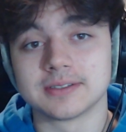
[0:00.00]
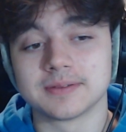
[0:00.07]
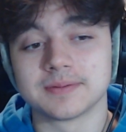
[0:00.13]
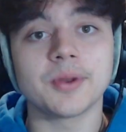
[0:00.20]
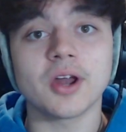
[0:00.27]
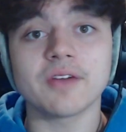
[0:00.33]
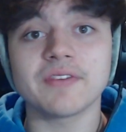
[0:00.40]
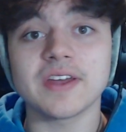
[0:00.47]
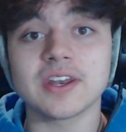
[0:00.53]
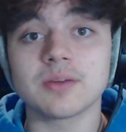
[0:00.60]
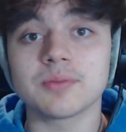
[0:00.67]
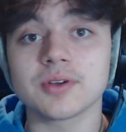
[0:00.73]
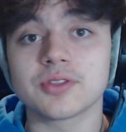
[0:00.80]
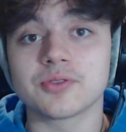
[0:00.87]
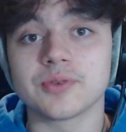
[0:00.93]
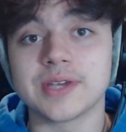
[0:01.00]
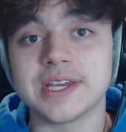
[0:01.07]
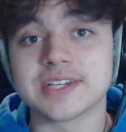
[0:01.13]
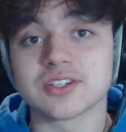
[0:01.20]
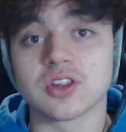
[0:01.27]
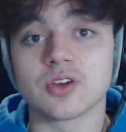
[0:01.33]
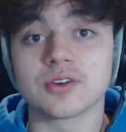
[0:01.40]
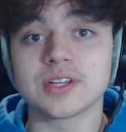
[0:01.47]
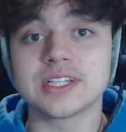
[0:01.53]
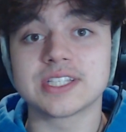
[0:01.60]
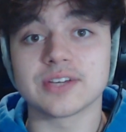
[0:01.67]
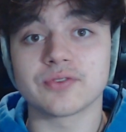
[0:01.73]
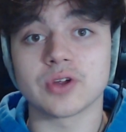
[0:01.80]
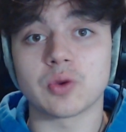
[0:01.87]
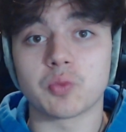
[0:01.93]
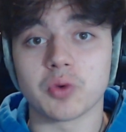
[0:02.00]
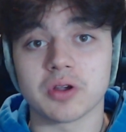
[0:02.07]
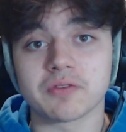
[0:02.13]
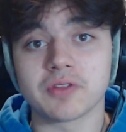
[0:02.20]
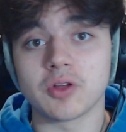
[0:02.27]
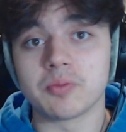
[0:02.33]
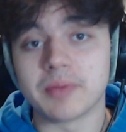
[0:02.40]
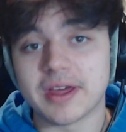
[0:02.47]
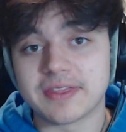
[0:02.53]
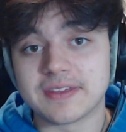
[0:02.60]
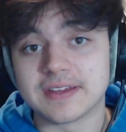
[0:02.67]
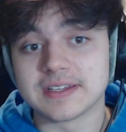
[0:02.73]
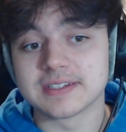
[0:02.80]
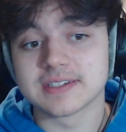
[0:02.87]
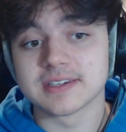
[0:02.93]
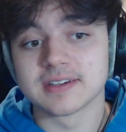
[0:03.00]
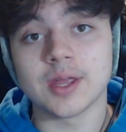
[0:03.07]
Coming off at number 3 is learning different workflow methods.